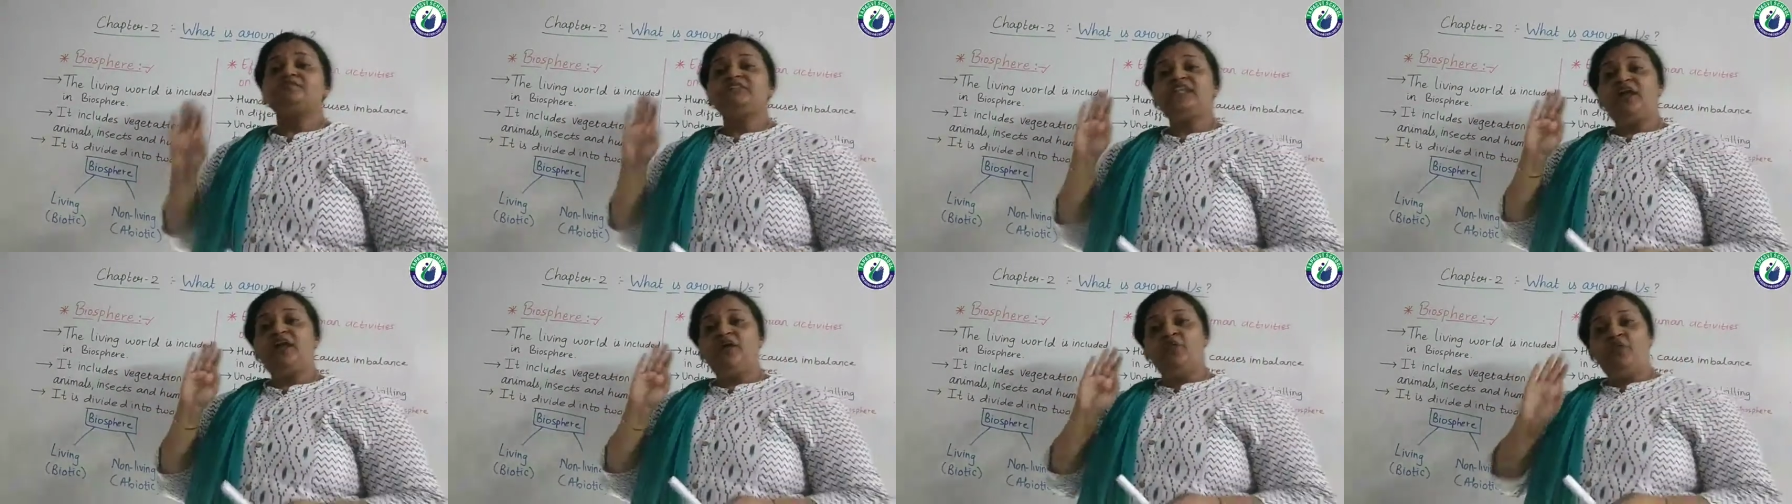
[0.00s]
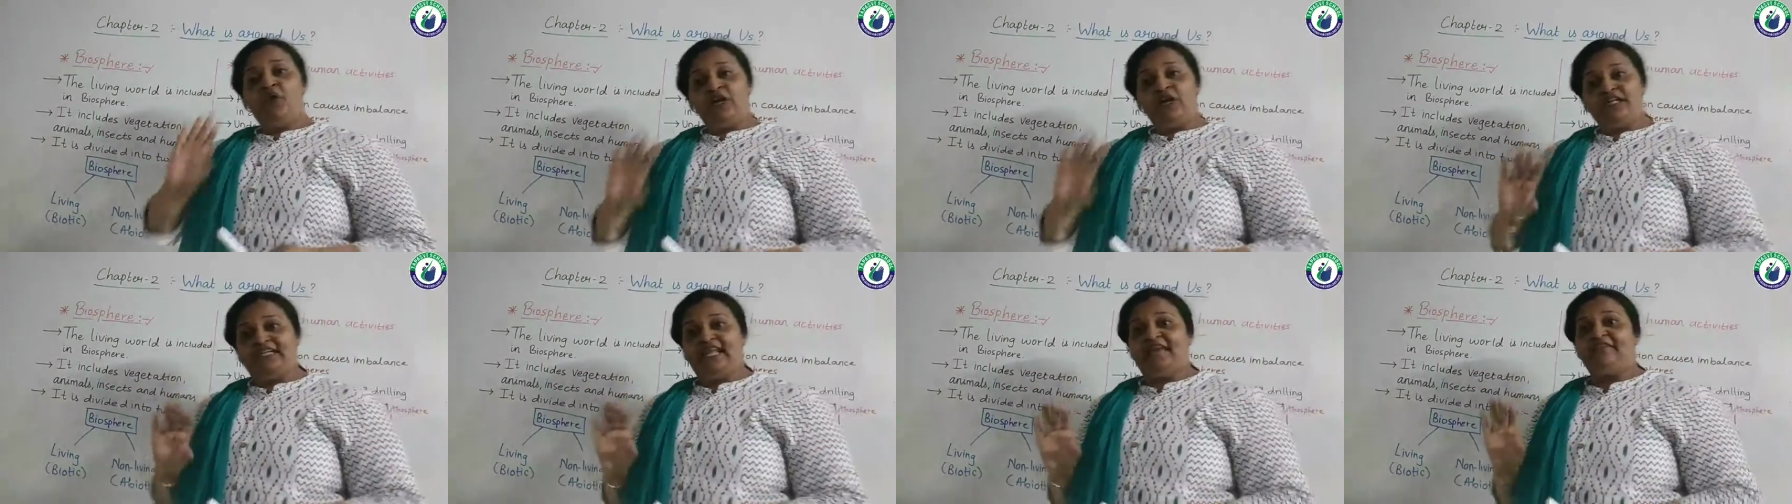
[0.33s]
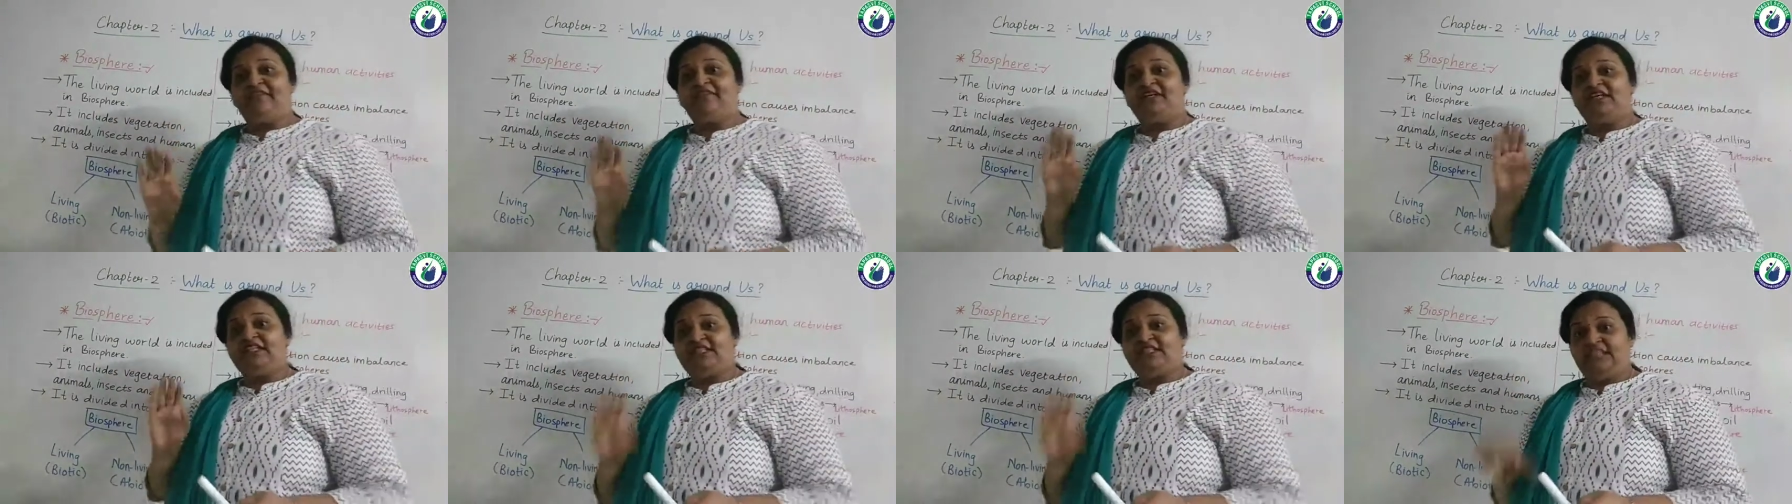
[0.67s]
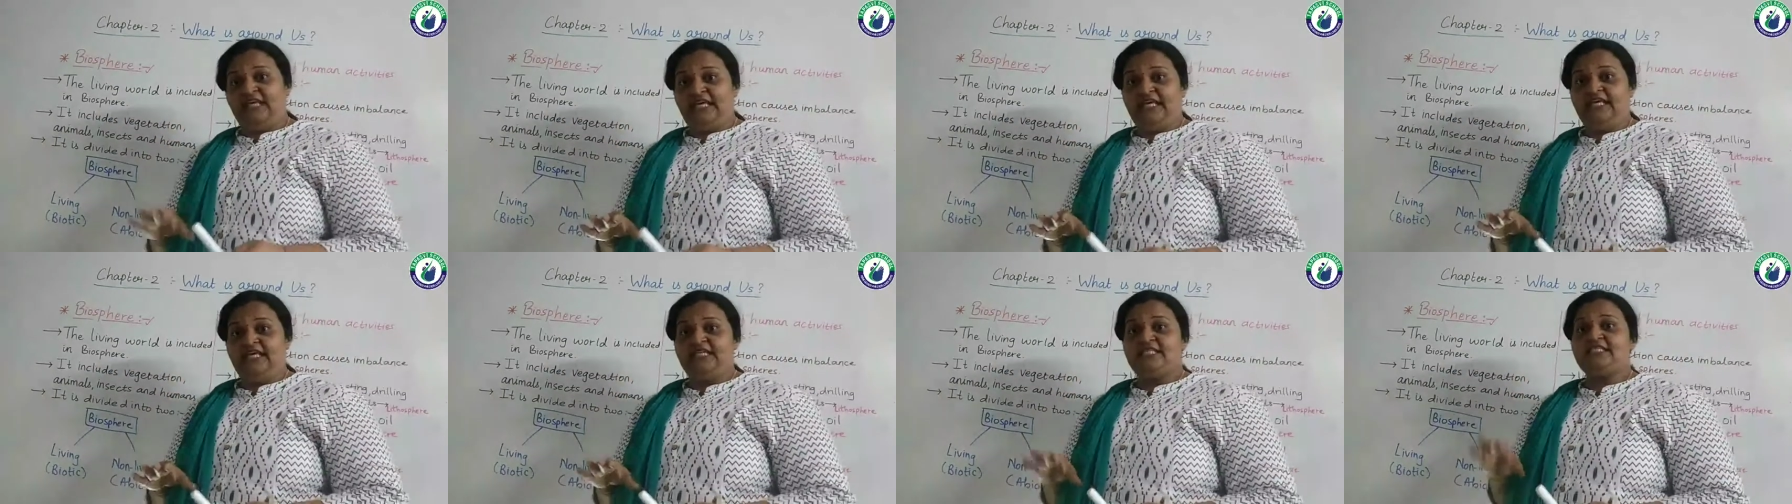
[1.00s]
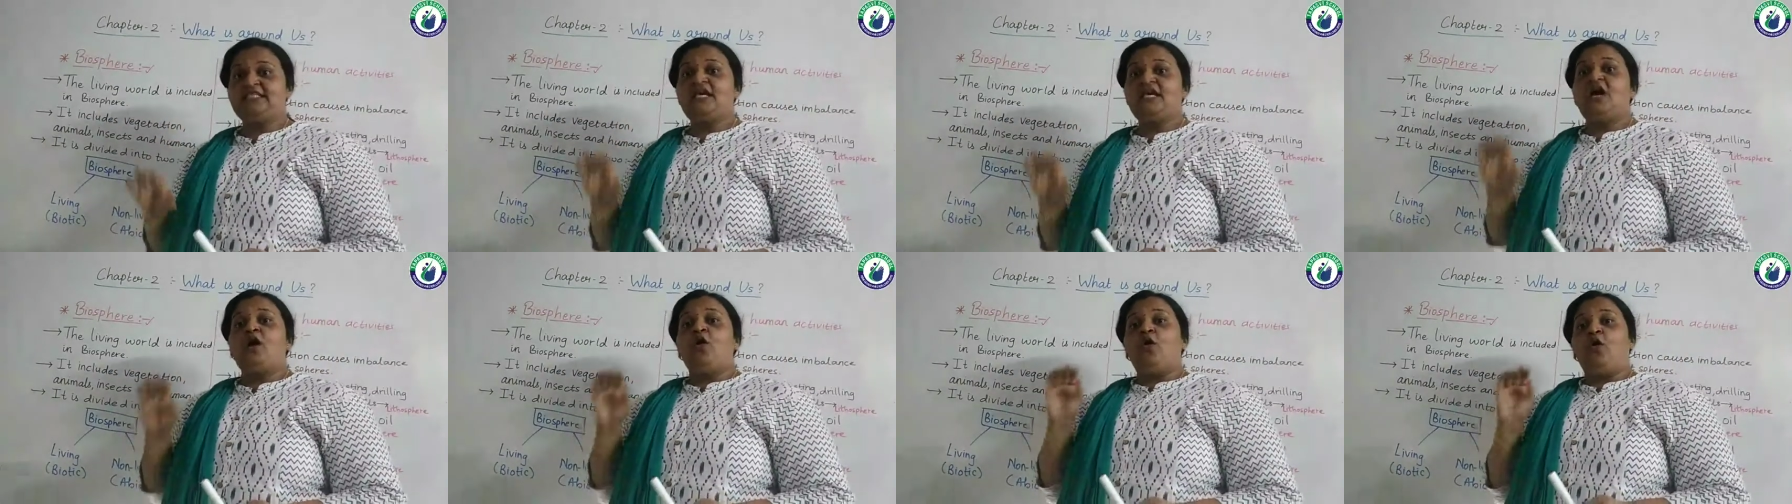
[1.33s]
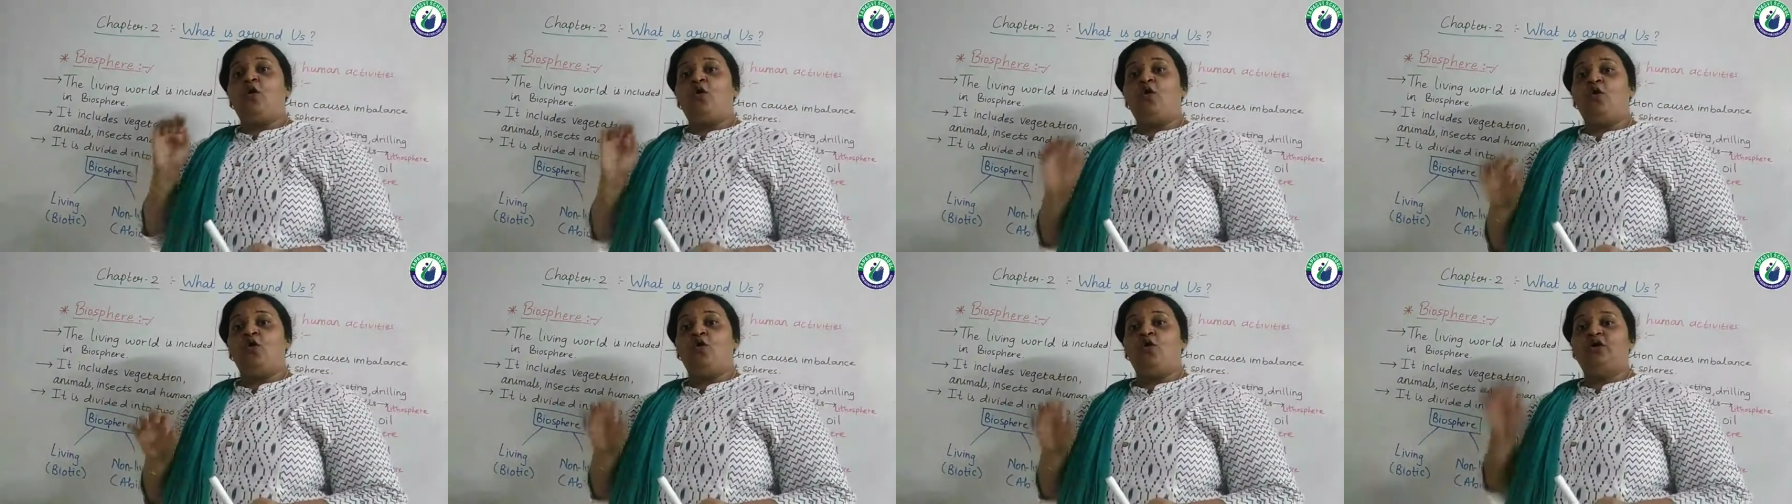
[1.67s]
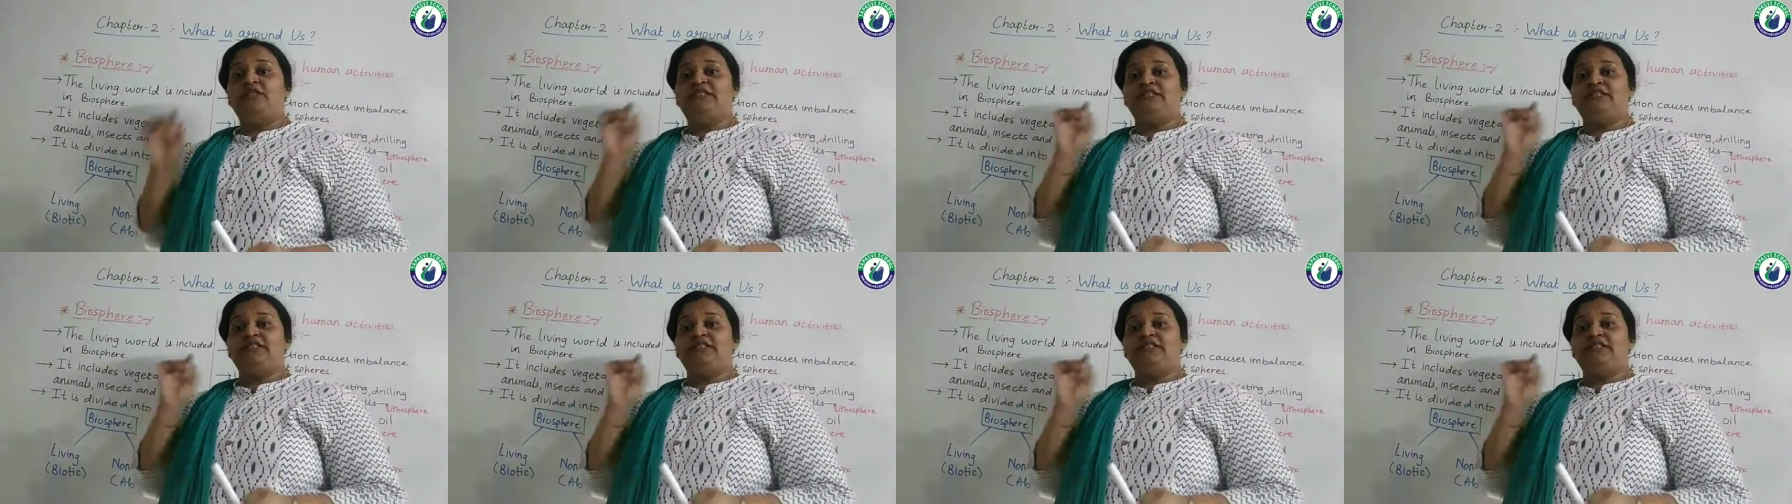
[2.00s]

Whatever things on